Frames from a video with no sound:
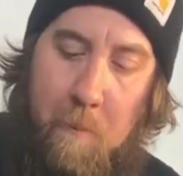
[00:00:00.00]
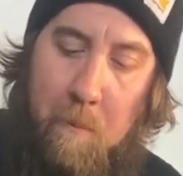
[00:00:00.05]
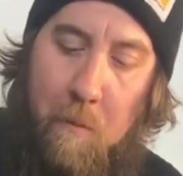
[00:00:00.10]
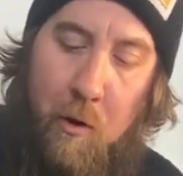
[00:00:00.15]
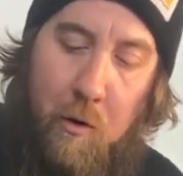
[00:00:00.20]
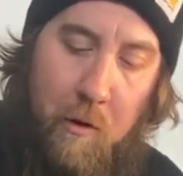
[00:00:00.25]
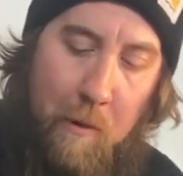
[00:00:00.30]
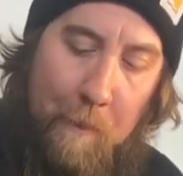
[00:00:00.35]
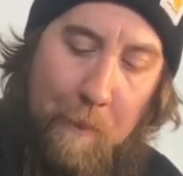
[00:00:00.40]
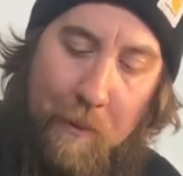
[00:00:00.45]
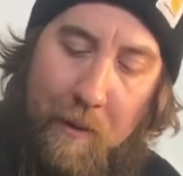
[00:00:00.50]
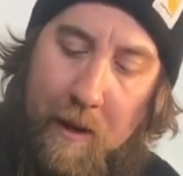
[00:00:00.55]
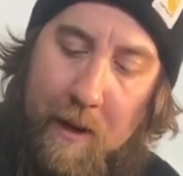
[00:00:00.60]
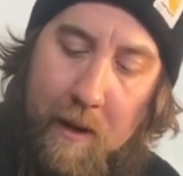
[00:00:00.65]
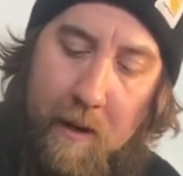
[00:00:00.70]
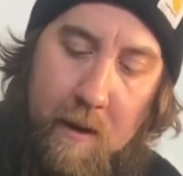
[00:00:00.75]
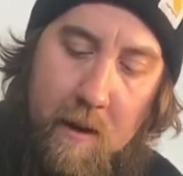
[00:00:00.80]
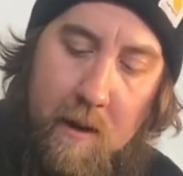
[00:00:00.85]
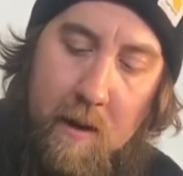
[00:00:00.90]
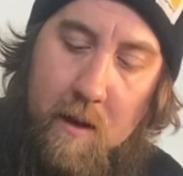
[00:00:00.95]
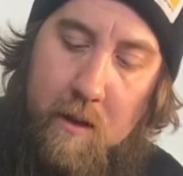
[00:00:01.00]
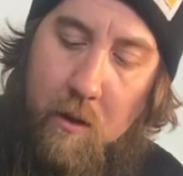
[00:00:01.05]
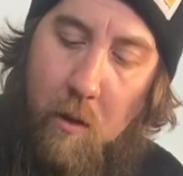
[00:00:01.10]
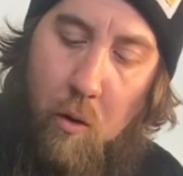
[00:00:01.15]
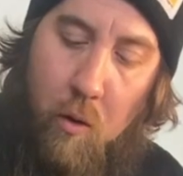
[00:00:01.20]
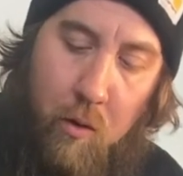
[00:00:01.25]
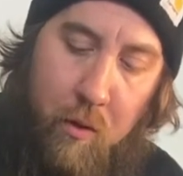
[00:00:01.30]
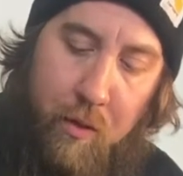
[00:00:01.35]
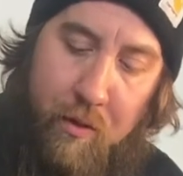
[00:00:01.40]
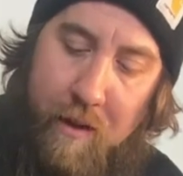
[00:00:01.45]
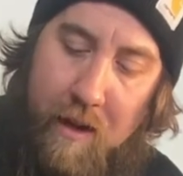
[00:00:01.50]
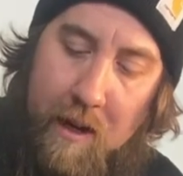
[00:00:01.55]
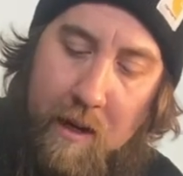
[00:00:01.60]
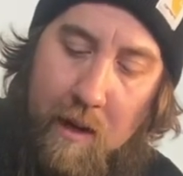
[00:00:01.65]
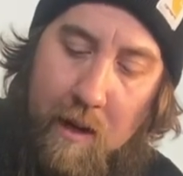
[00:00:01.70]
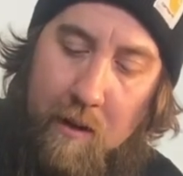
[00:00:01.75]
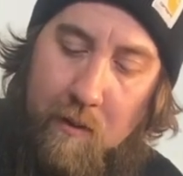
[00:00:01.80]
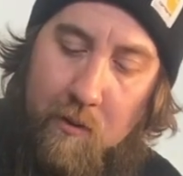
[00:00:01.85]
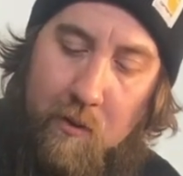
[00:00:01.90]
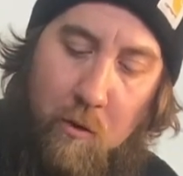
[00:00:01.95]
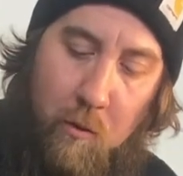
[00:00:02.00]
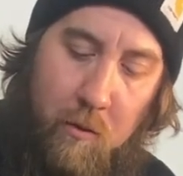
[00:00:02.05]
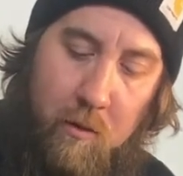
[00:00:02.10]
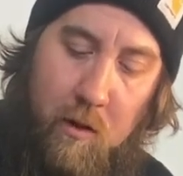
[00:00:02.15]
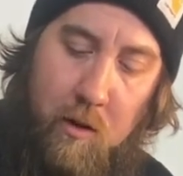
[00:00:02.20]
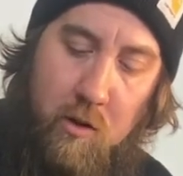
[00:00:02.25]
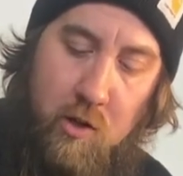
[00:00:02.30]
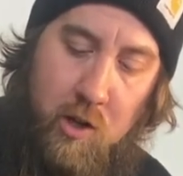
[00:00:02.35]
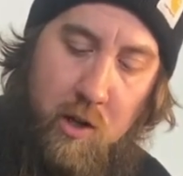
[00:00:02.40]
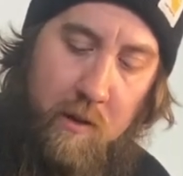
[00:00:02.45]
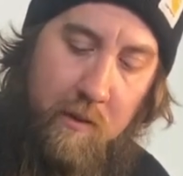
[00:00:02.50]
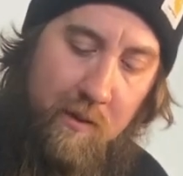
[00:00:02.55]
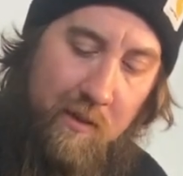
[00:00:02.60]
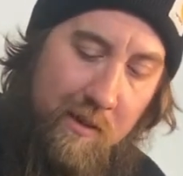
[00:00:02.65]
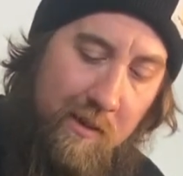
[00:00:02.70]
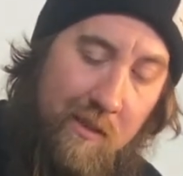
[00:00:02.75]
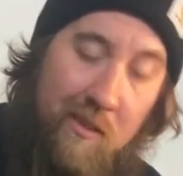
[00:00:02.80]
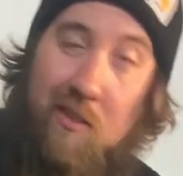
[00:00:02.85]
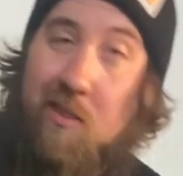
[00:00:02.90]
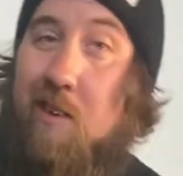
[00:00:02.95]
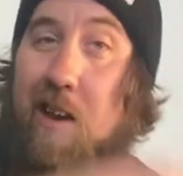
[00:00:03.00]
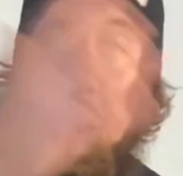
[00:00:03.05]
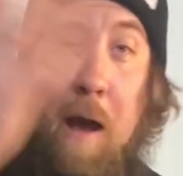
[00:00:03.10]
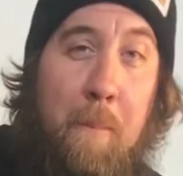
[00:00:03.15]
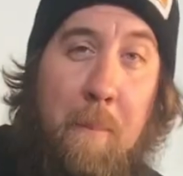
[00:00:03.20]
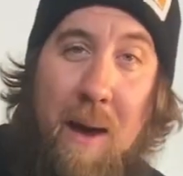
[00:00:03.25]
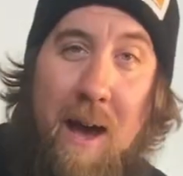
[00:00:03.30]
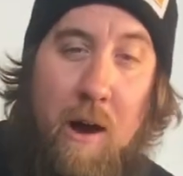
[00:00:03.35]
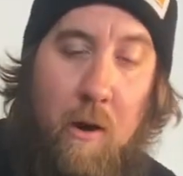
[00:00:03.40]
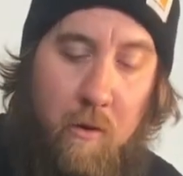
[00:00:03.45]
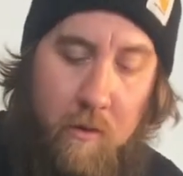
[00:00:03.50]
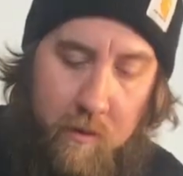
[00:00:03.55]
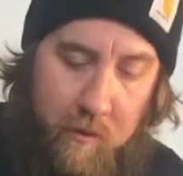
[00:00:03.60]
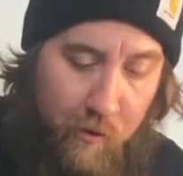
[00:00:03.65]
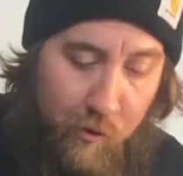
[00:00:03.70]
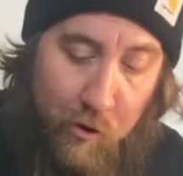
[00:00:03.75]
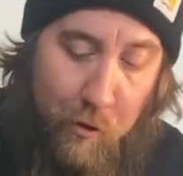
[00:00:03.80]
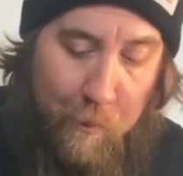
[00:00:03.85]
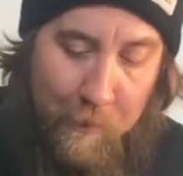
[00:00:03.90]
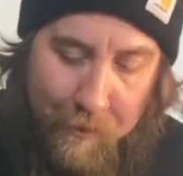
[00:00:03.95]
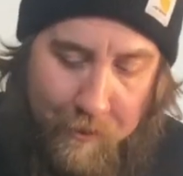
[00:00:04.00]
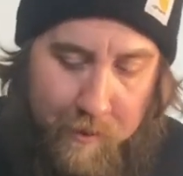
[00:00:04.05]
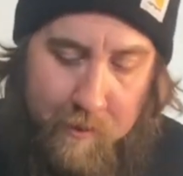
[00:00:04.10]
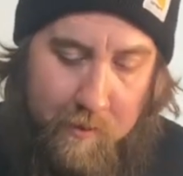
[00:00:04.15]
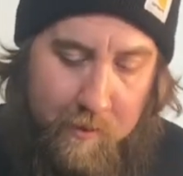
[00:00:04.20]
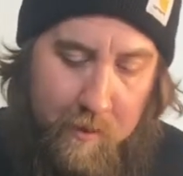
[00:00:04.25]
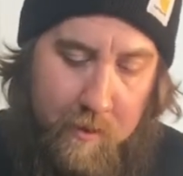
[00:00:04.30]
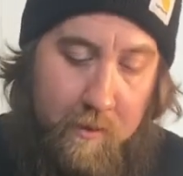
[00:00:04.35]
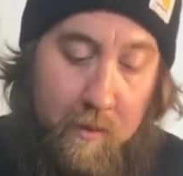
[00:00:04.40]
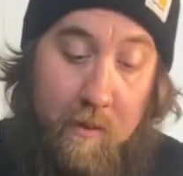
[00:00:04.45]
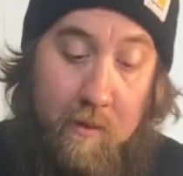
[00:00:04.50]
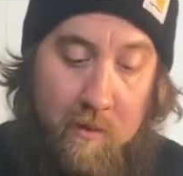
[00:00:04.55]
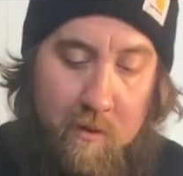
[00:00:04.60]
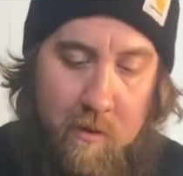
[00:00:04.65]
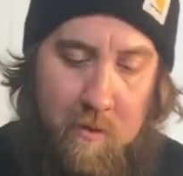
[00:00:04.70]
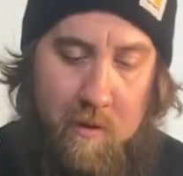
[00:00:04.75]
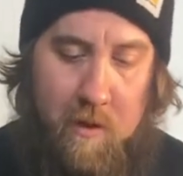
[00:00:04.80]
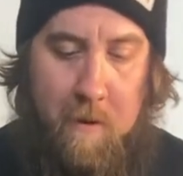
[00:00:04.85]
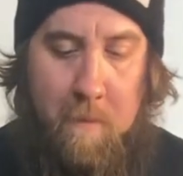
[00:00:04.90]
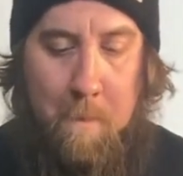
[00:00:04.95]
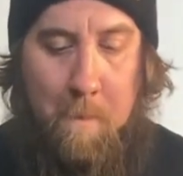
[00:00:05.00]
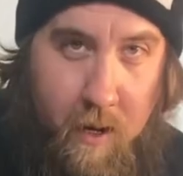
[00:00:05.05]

motor plate, the whole thing is going to just snap out. Super easy. Let's do it.